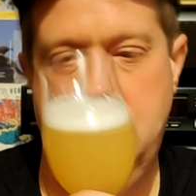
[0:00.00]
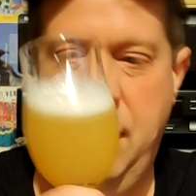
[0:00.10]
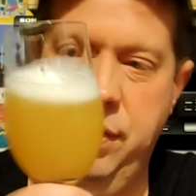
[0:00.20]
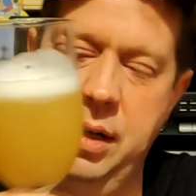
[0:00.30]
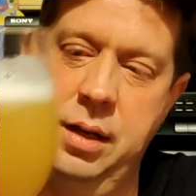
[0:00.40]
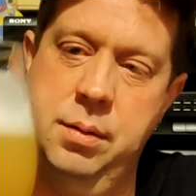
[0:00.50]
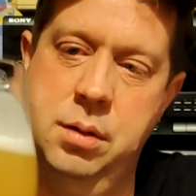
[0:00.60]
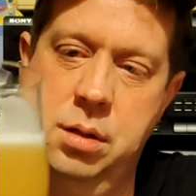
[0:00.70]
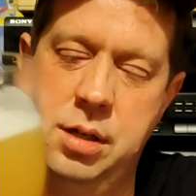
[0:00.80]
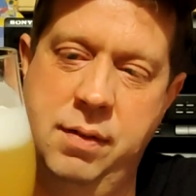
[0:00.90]
Definitely
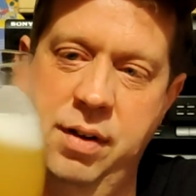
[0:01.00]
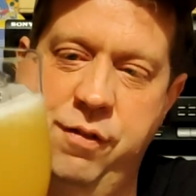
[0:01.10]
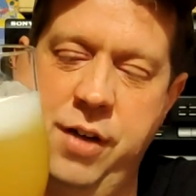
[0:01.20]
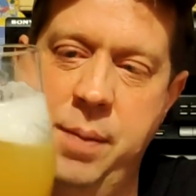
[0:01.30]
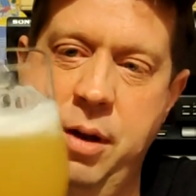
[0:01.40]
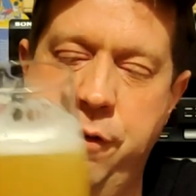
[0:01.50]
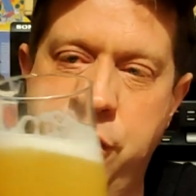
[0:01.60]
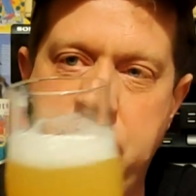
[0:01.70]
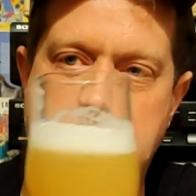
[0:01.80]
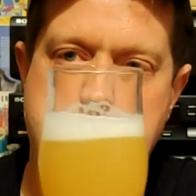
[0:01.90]
a fair bit of
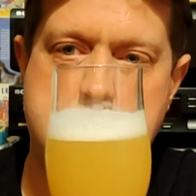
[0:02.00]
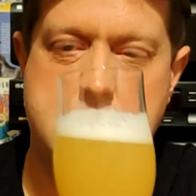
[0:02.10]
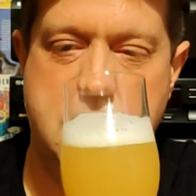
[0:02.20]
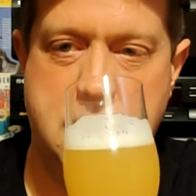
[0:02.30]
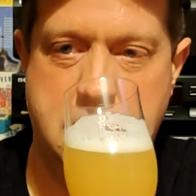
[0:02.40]
fruitiness.